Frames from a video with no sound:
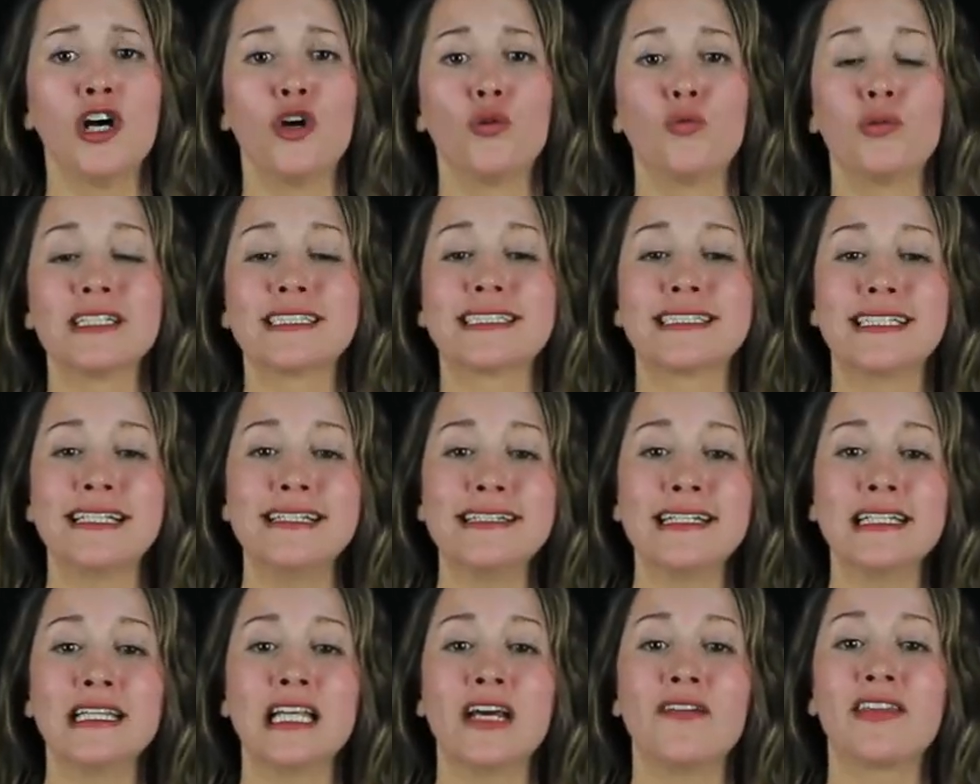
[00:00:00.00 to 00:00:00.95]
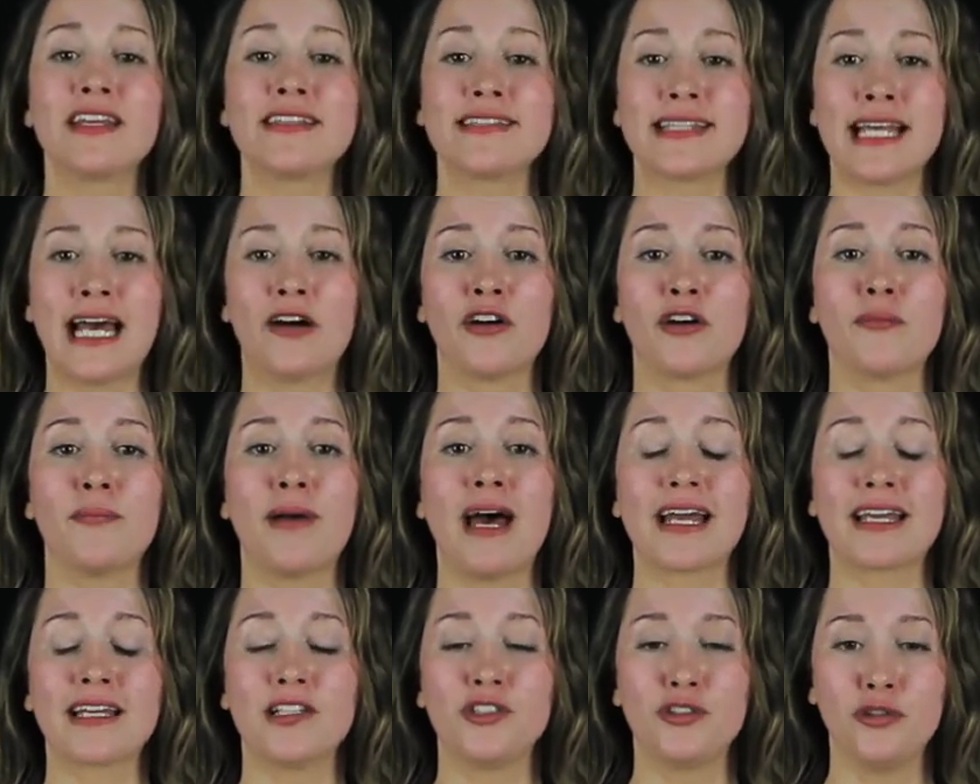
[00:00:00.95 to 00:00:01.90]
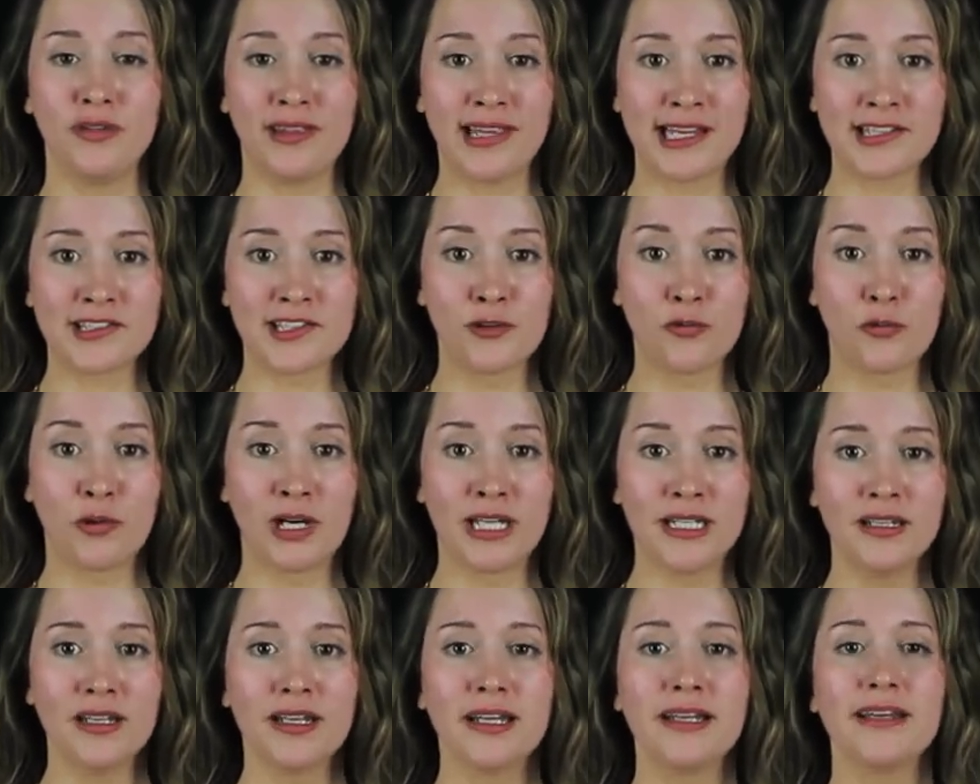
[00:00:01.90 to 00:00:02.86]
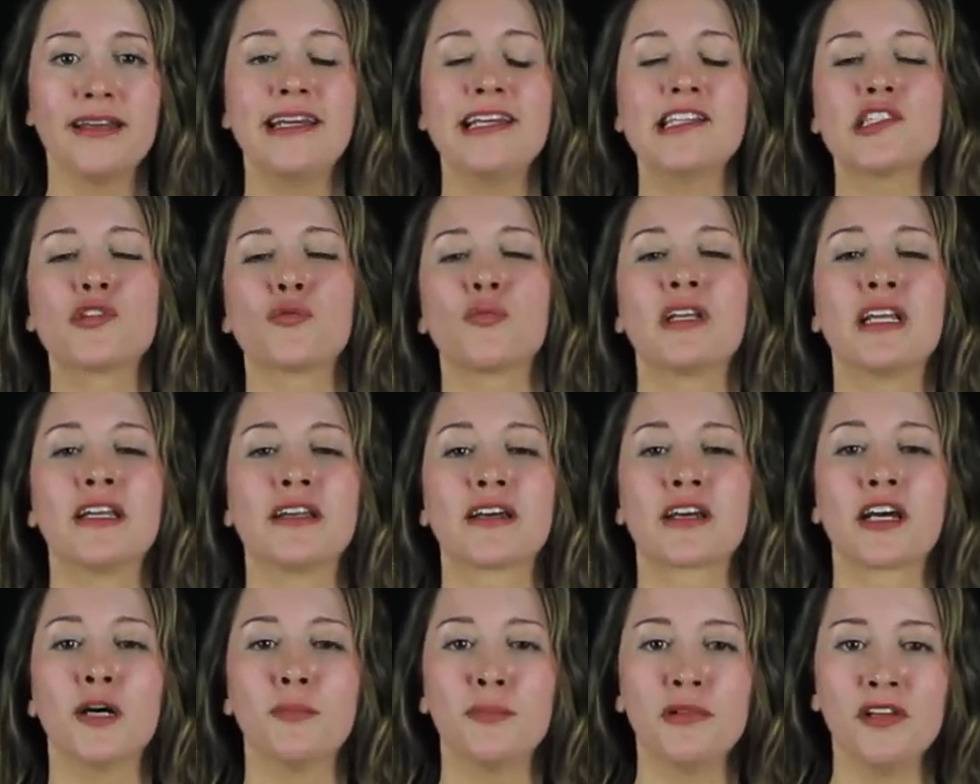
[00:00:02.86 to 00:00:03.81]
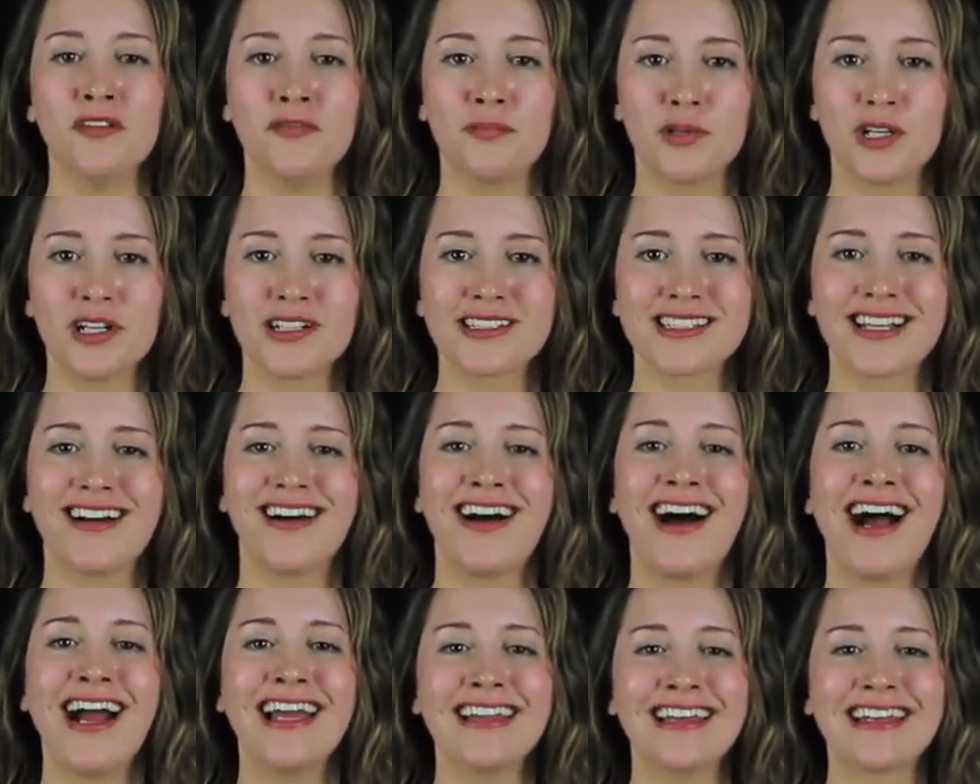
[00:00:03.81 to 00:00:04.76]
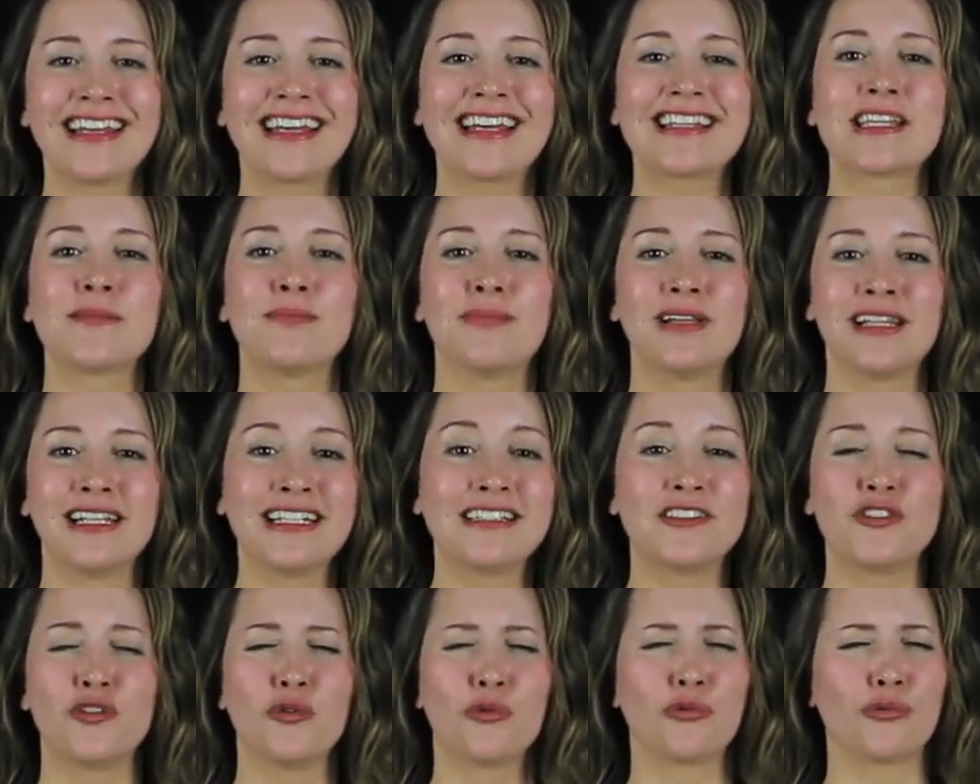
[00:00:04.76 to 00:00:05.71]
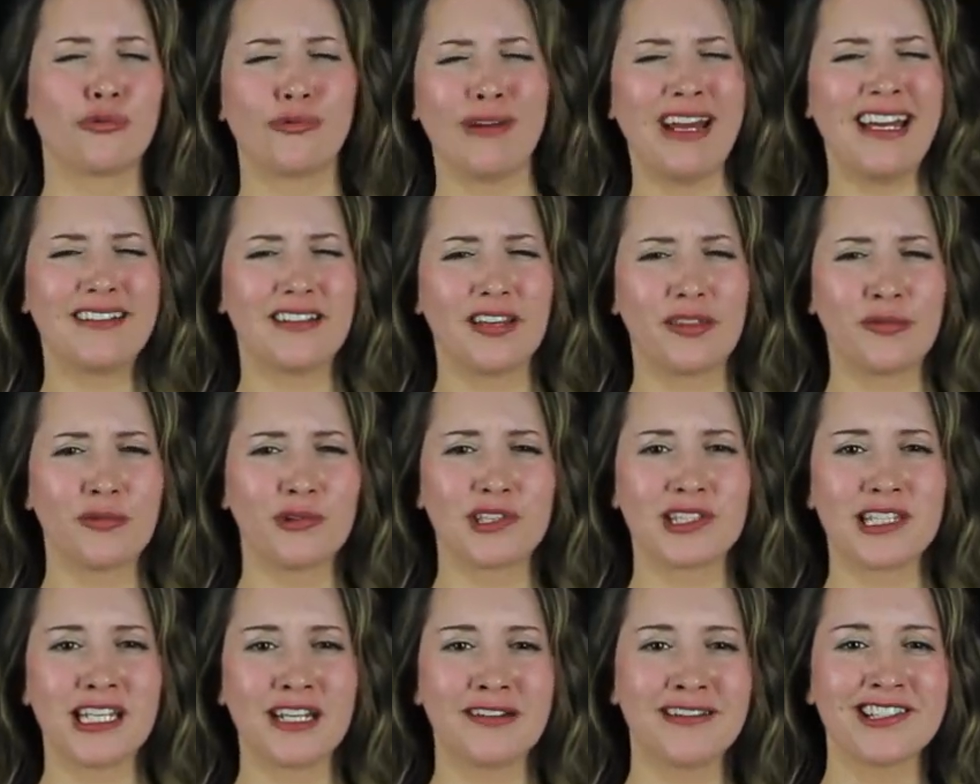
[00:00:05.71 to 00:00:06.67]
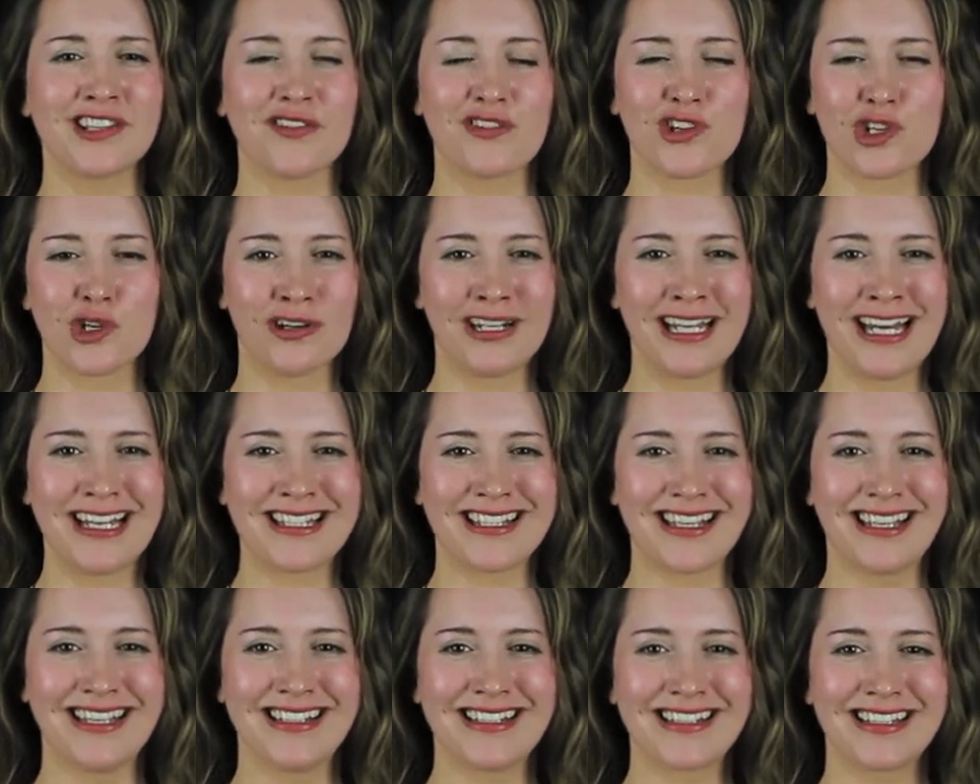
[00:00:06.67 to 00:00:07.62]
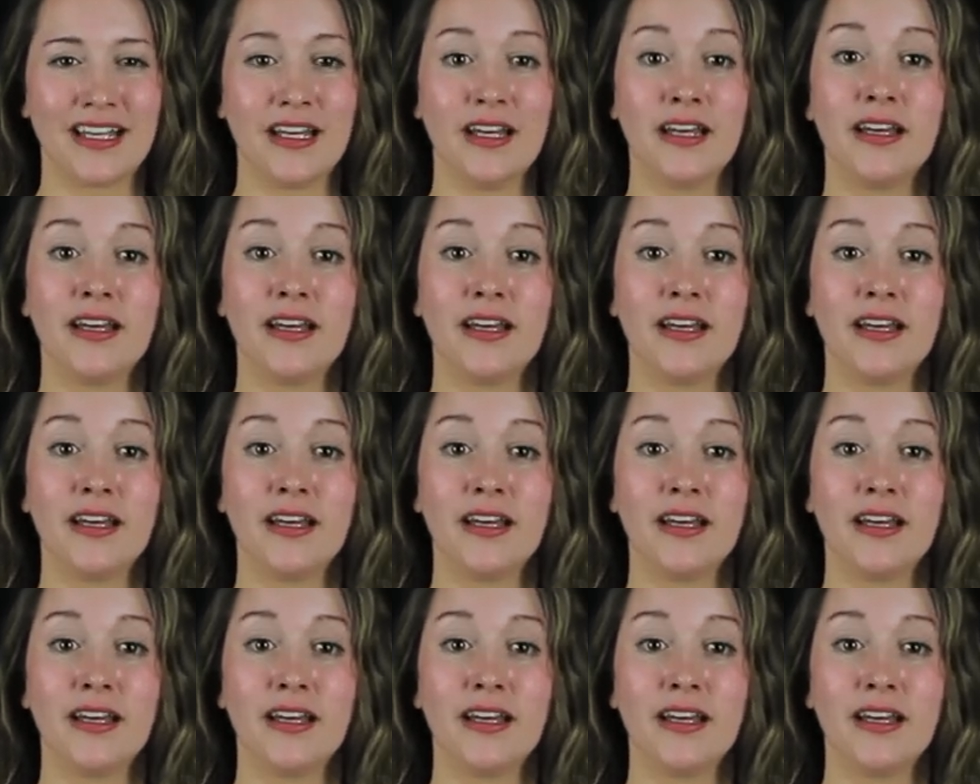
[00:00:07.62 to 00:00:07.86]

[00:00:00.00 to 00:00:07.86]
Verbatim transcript: Well, since he left This Hour back in two thousand one, he's written a couple of books highlighting his ability to rant through a series of short essays.